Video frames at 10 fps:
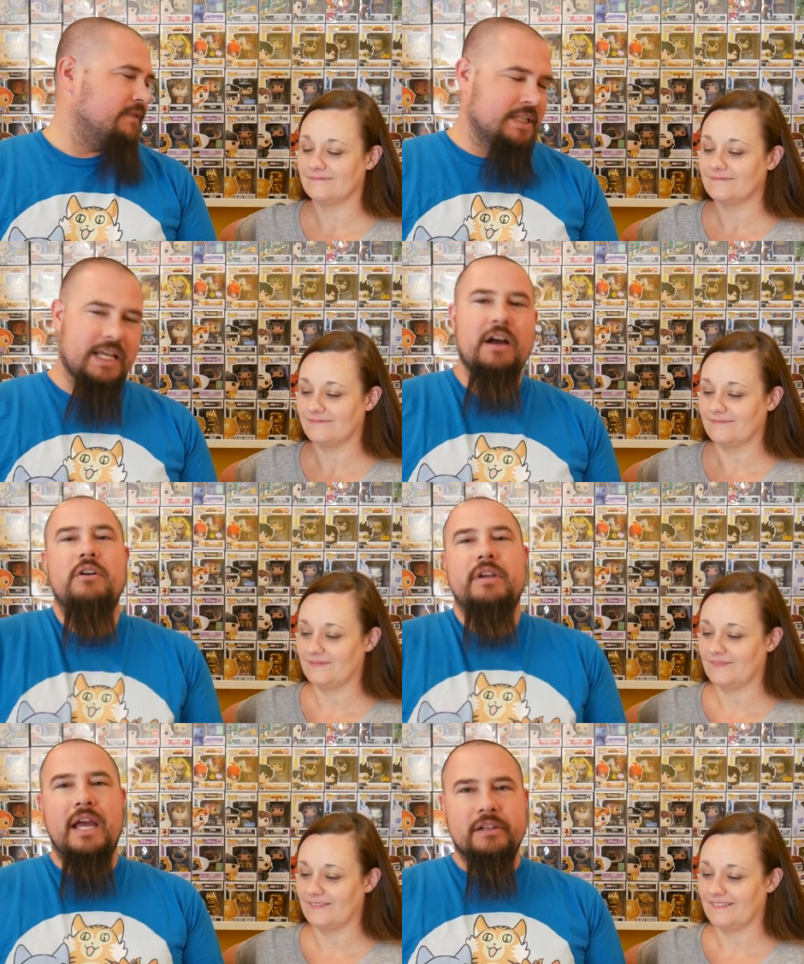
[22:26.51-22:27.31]
Speaker 1: It's like, oh,
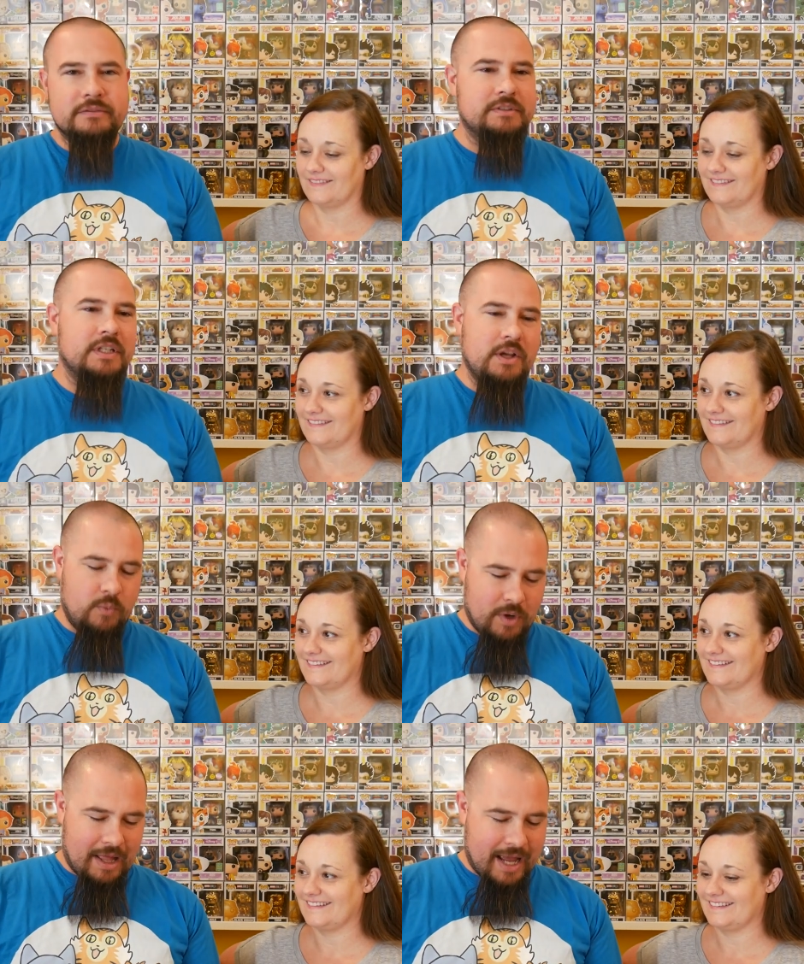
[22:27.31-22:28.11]
okay,
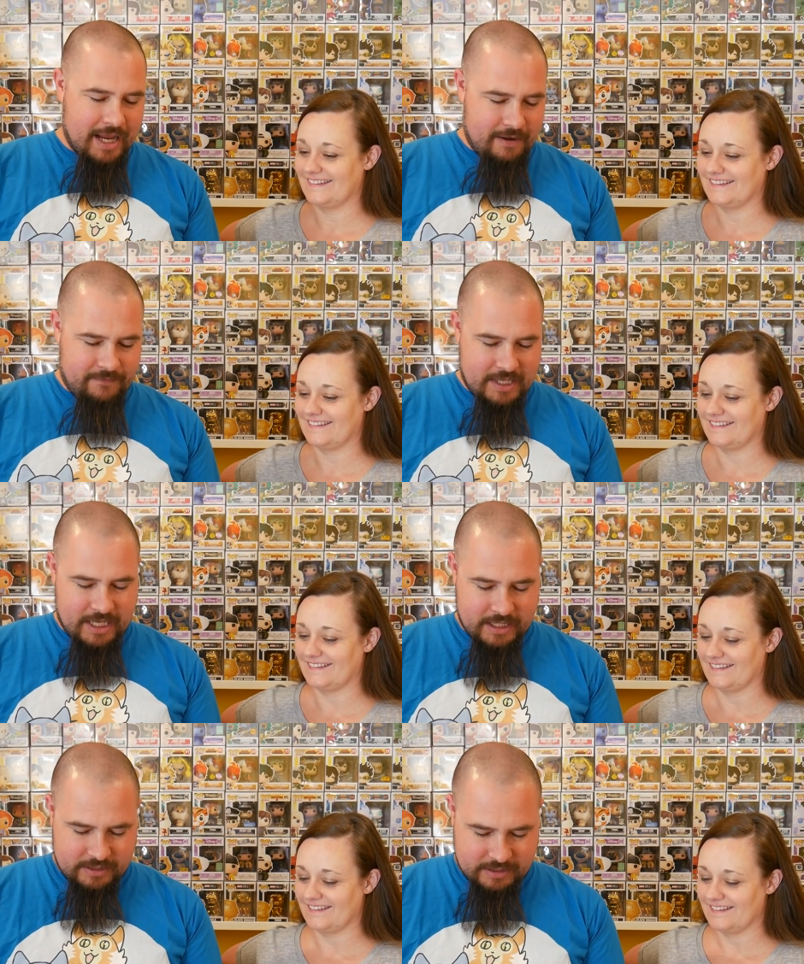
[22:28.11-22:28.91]
well, I have
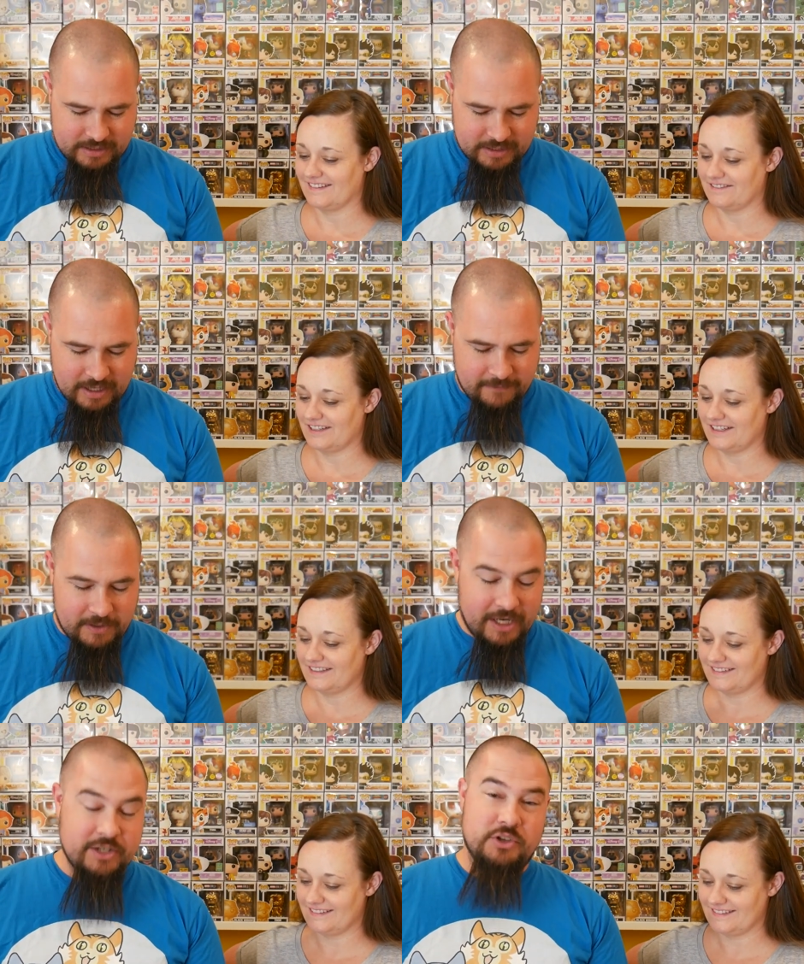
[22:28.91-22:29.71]
this, right. if you're
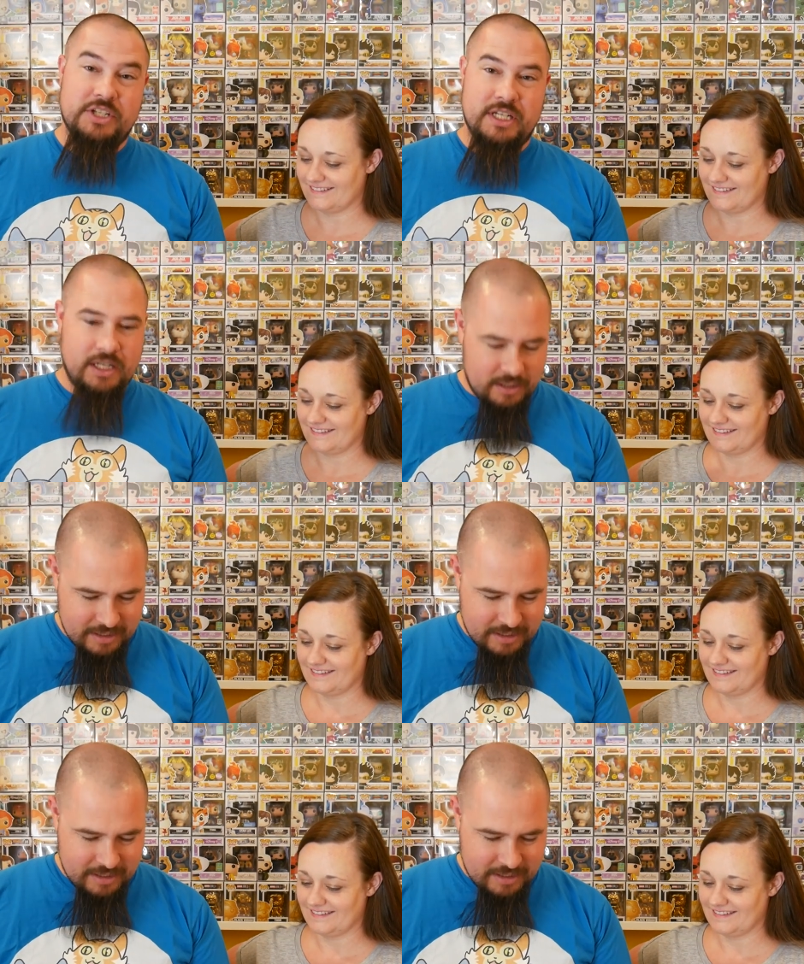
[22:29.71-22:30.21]
interested.